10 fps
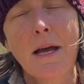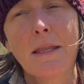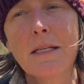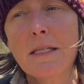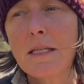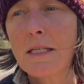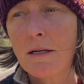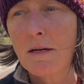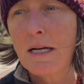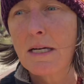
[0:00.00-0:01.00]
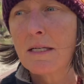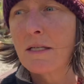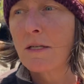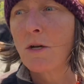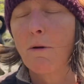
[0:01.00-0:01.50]
This is serious.
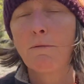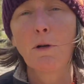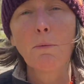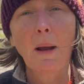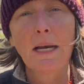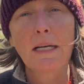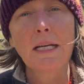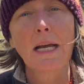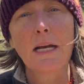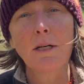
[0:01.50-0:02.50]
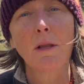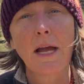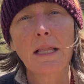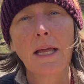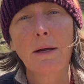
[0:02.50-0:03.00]
So if you're ready to get your
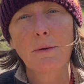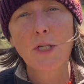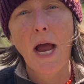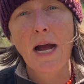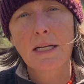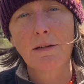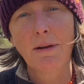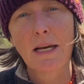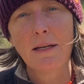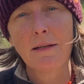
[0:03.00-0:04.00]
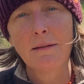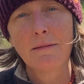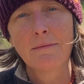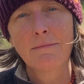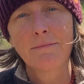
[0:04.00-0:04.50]
light language activated,
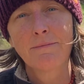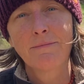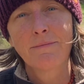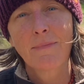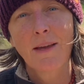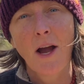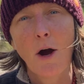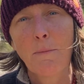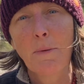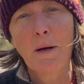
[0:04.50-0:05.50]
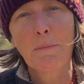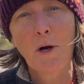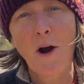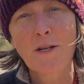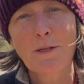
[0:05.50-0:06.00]
open up your
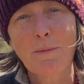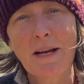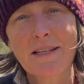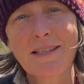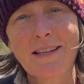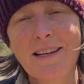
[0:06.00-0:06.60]
heart space